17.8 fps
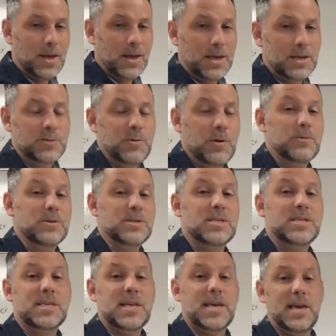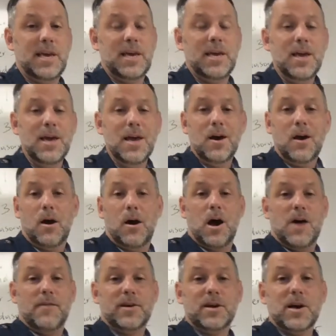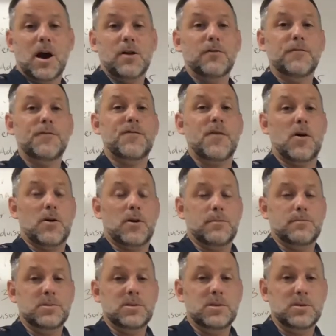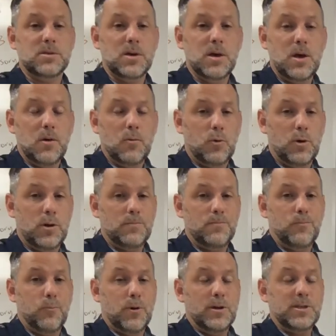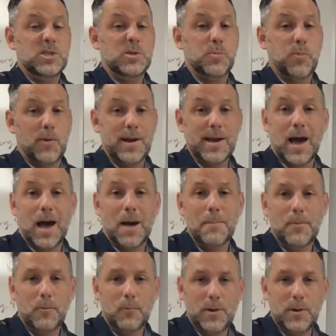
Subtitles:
is we would see avocado farms would spring up.